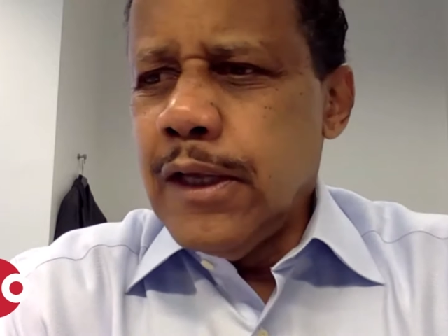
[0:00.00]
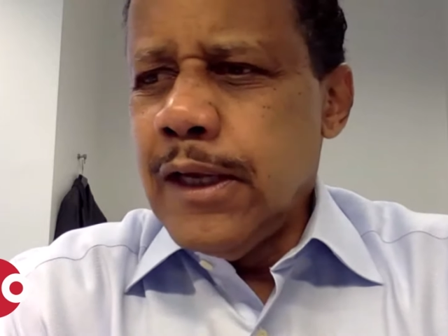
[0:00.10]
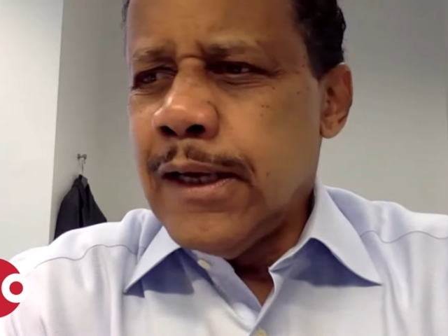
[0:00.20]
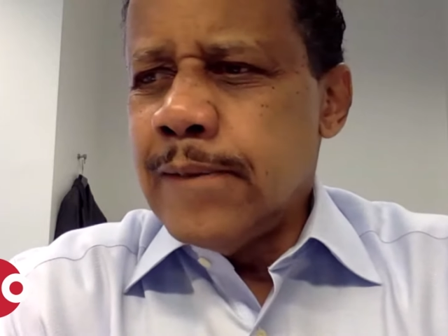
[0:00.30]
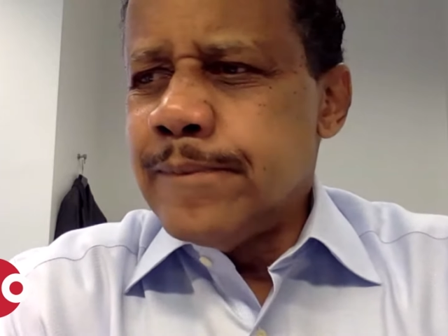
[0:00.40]

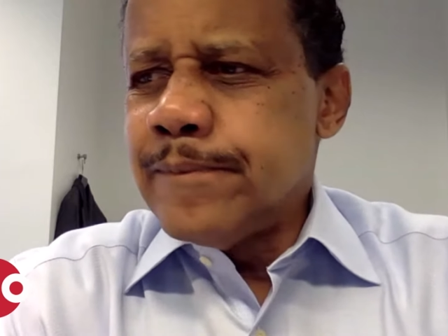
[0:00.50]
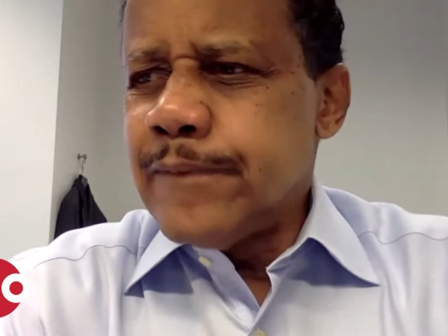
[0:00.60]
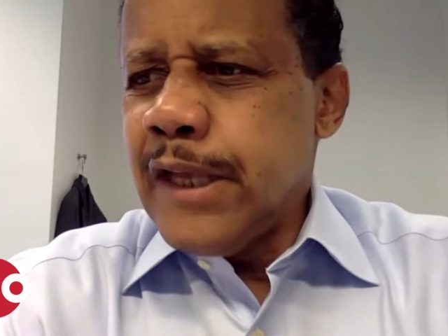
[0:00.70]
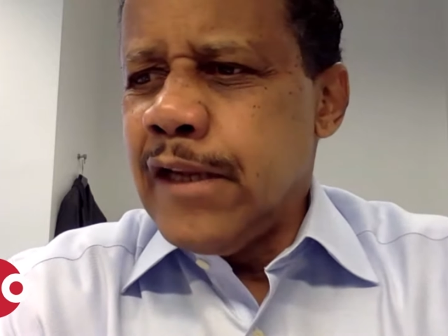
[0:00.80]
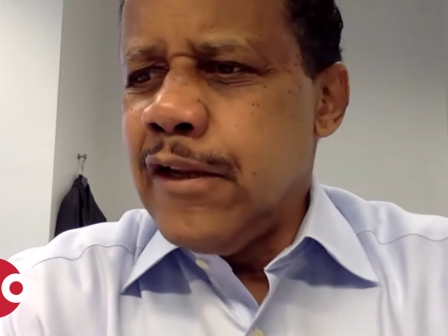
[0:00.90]
Um,
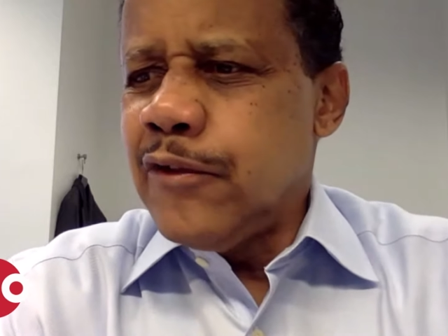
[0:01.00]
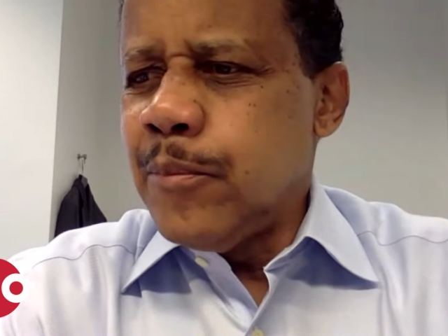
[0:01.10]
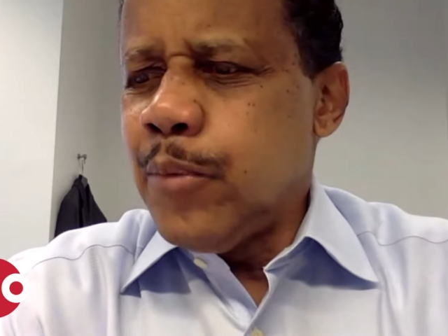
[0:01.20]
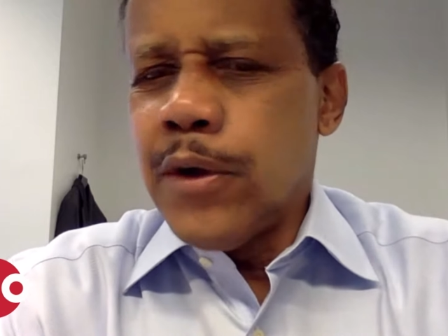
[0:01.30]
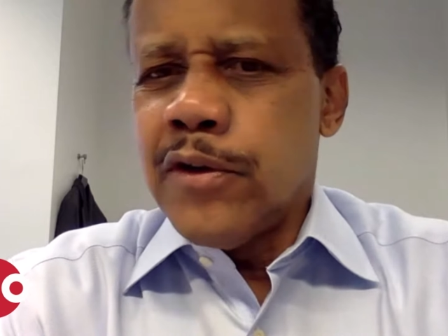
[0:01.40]
and it is
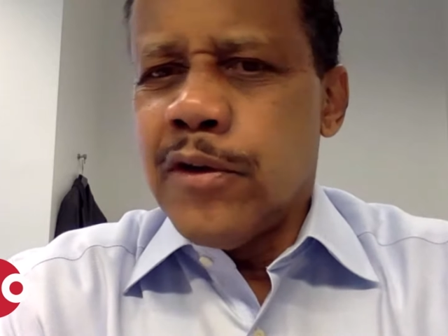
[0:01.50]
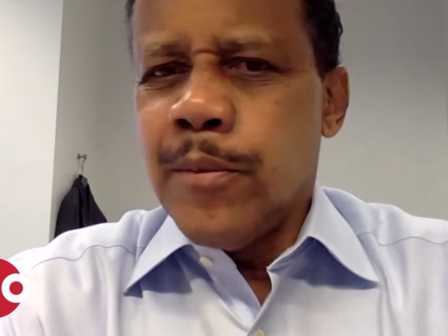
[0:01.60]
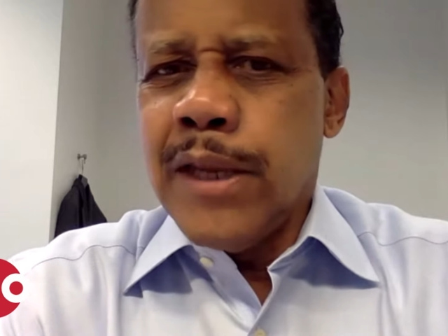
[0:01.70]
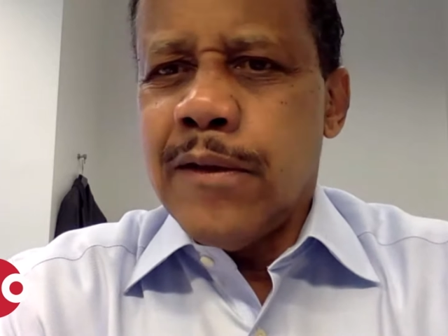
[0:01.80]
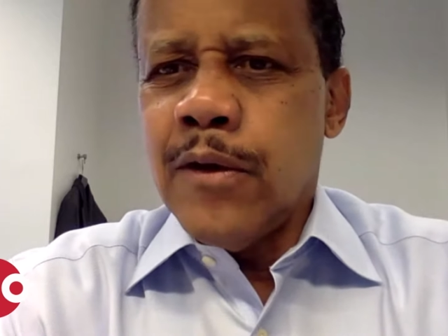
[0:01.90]
important
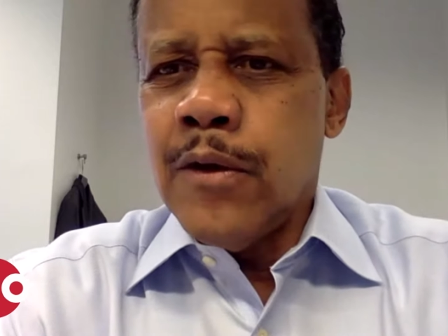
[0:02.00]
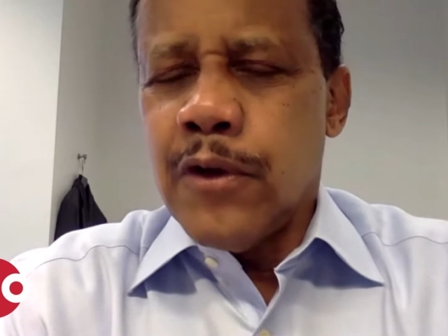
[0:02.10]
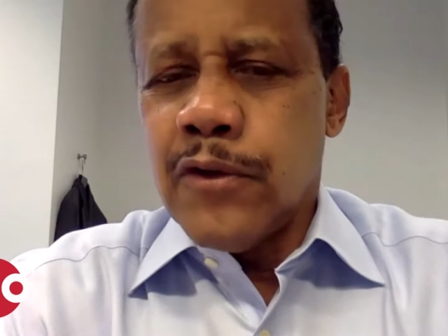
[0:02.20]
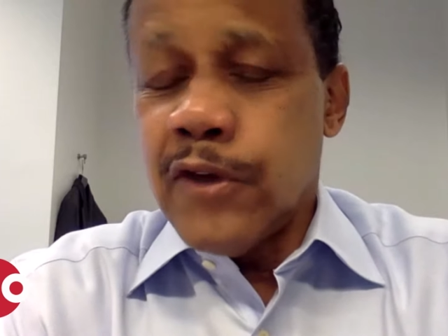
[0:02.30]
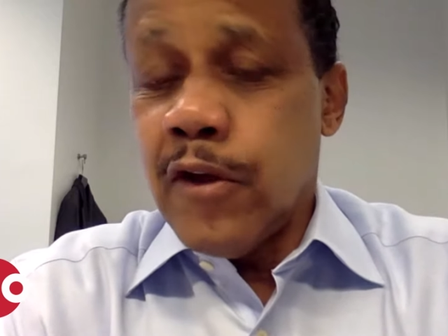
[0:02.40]
to make you know
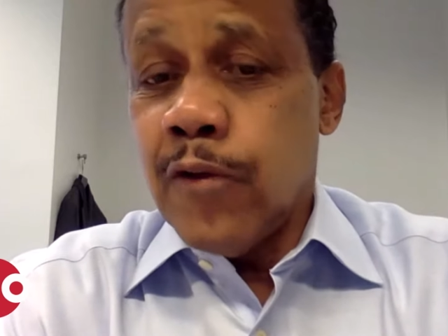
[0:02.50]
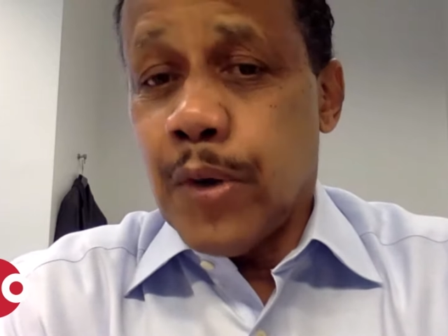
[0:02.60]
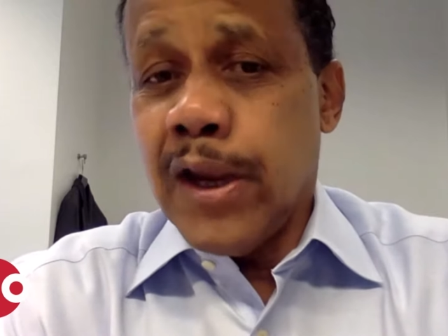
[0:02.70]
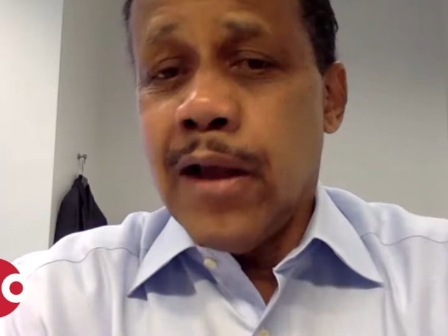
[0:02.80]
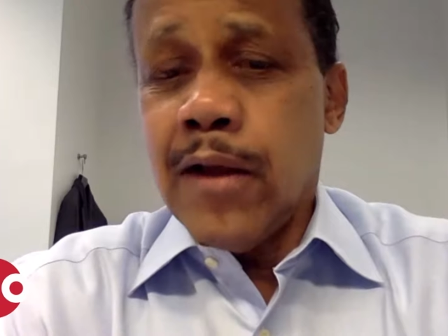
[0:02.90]
yourself
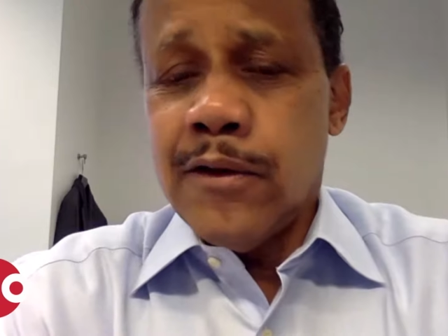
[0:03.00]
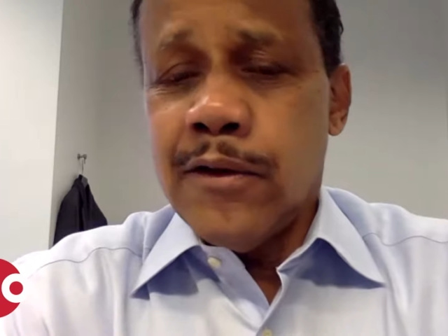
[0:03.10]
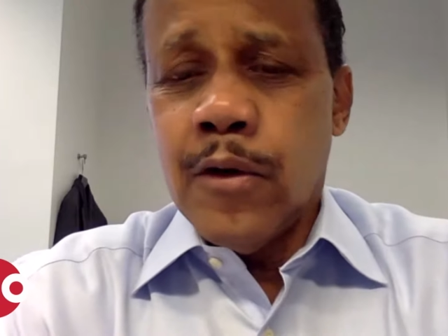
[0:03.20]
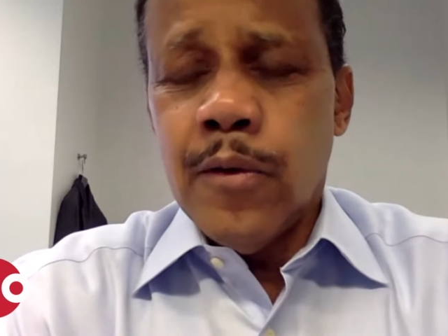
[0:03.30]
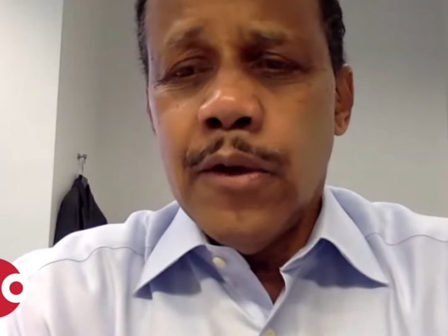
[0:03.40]
proud and
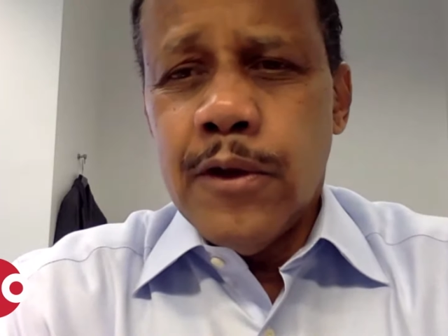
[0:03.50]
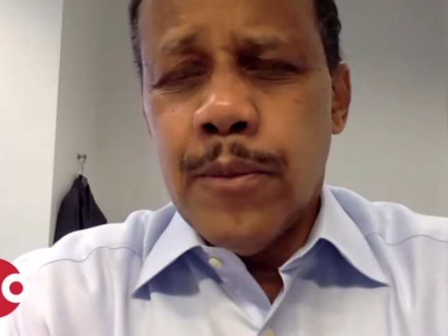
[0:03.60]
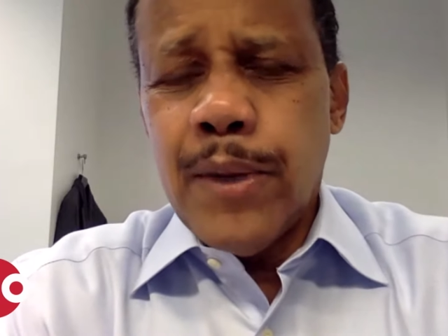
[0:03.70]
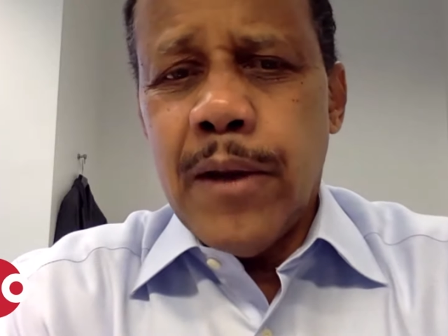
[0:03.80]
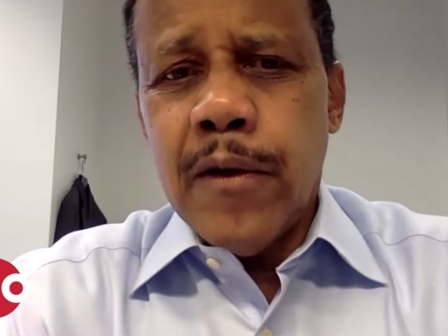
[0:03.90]
your,
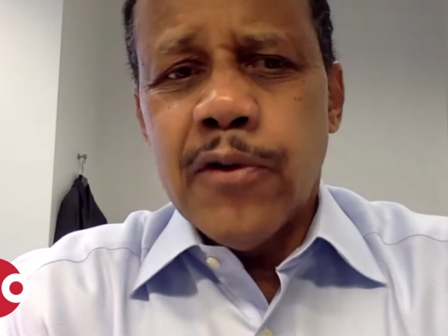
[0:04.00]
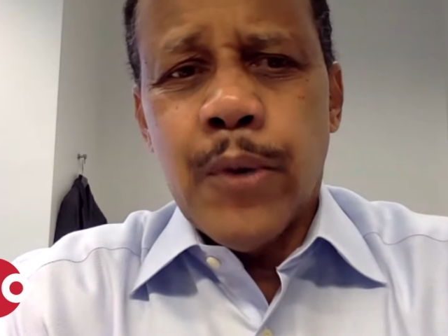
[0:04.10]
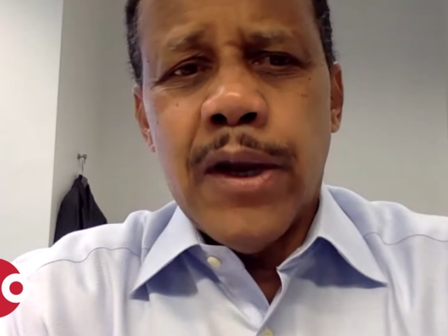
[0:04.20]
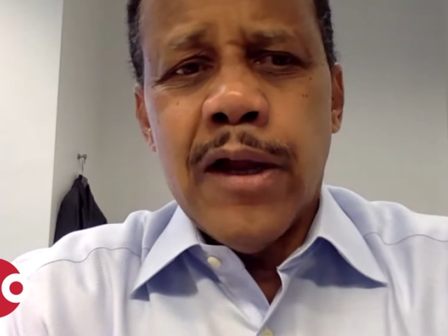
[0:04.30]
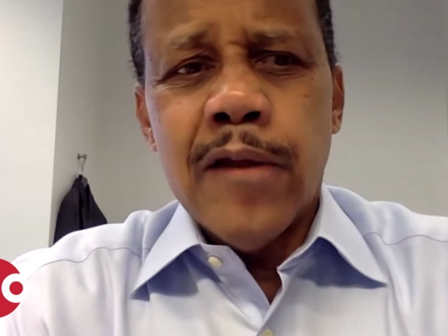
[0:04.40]
parents
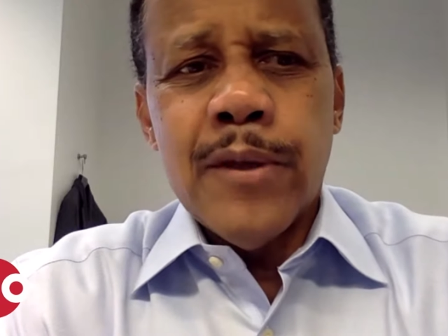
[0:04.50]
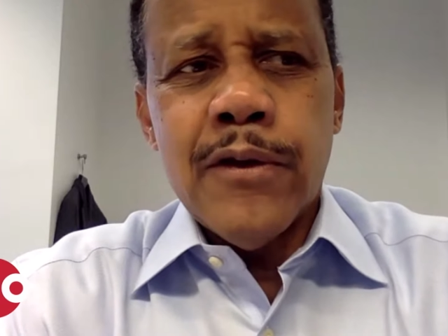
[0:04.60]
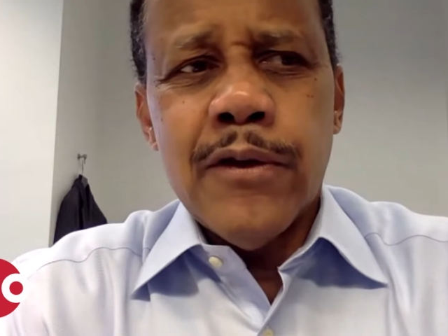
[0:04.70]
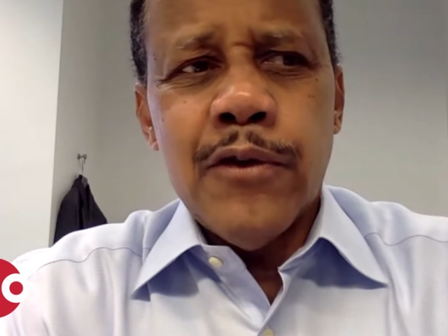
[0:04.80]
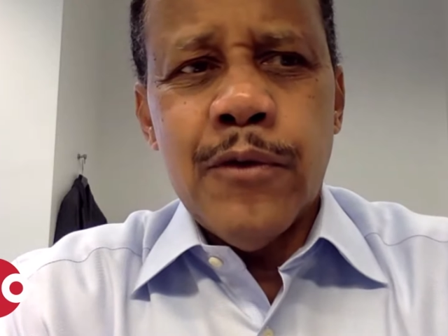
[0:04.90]
proud
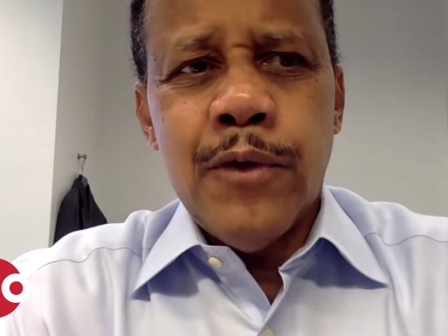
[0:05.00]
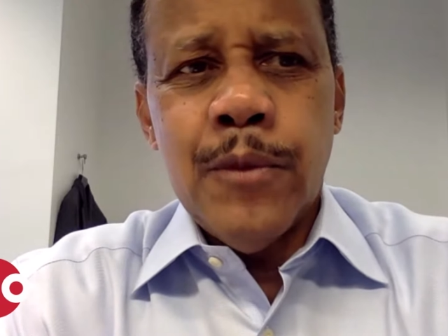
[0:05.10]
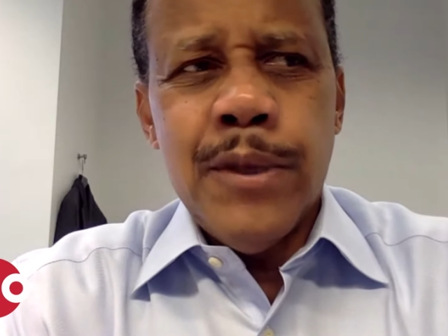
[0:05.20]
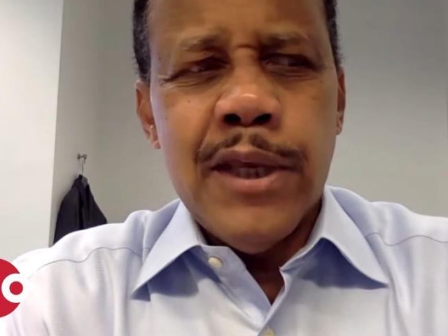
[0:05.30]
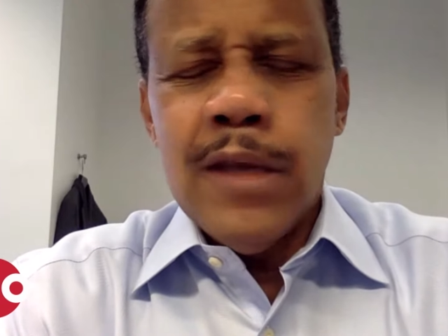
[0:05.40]
because you,
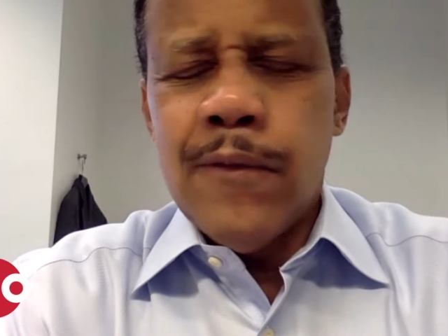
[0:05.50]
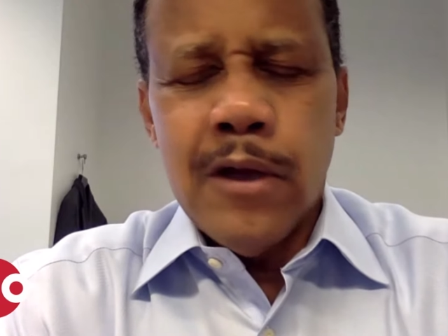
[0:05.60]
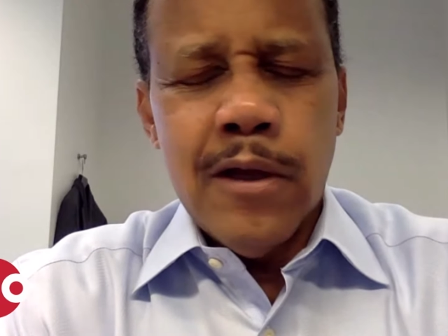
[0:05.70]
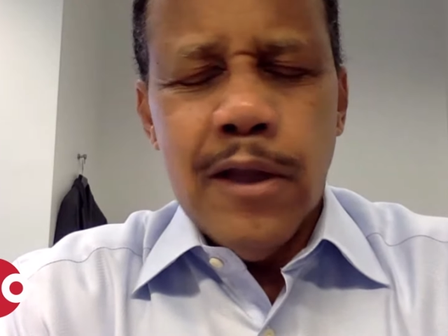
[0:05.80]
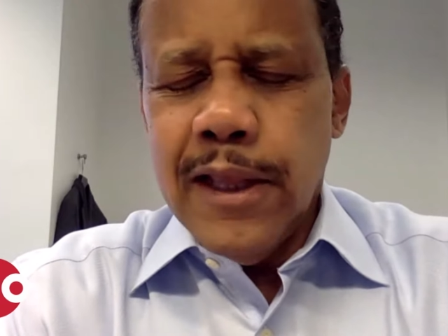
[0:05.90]
you've been given a